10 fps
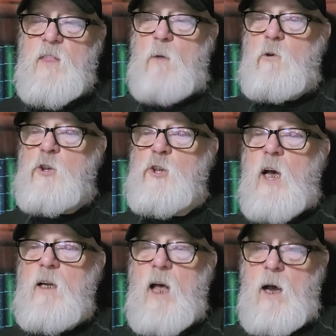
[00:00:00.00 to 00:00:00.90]
they were
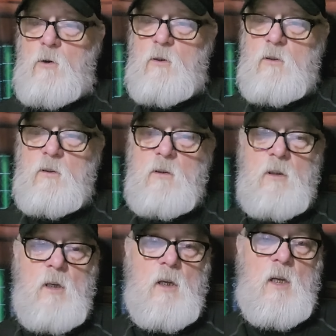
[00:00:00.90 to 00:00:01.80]
shut out.
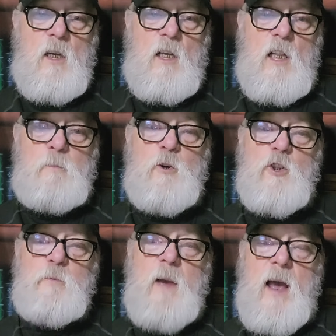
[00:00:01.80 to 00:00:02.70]
The
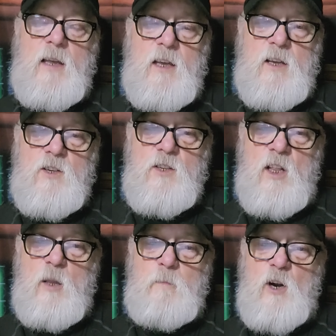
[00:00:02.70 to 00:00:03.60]
pushback is
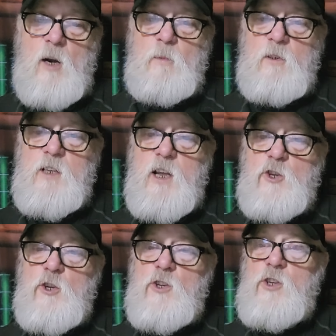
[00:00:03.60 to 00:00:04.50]
that the parable
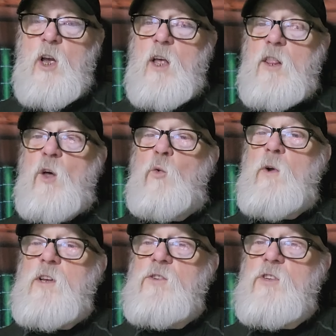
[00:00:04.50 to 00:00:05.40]
teaches the
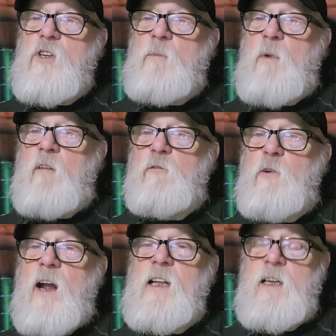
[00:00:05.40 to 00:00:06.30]
wisdom of
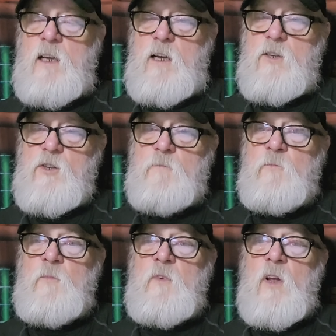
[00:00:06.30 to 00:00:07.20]
readiness,
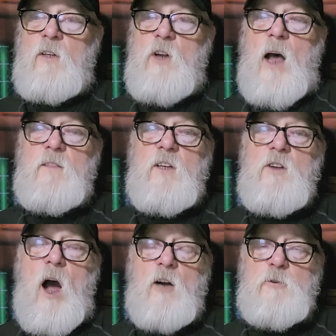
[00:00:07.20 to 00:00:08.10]
not the
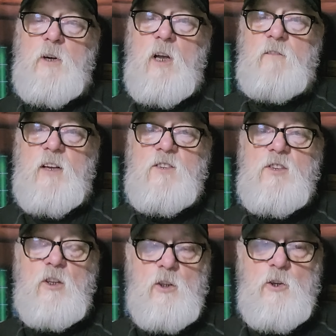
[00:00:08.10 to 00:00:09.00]
doctrine of
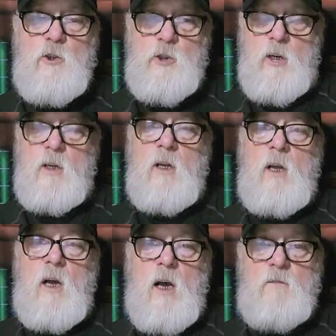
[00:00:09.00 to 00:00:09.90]
exclusion
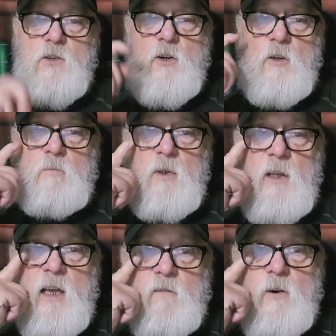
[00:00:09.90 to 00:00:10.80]
of certain
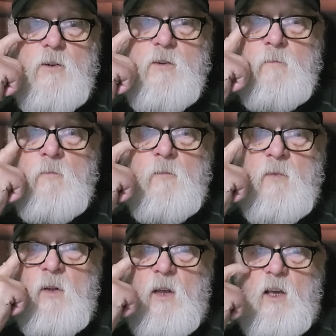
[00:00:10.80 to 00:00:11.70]
believers.
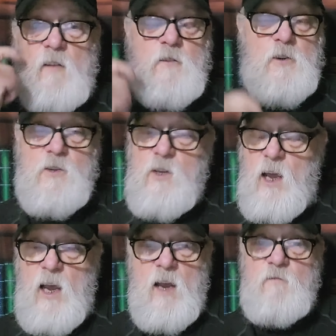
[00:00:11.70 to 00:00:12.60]
If you're
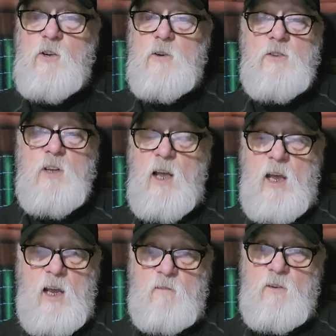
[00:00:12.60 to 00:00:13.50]
saved, you're
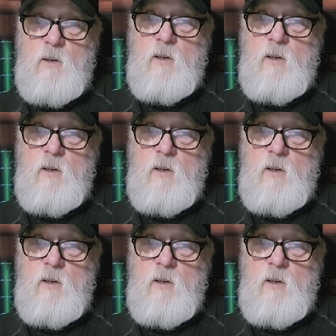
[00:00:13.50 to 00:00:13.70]
saved.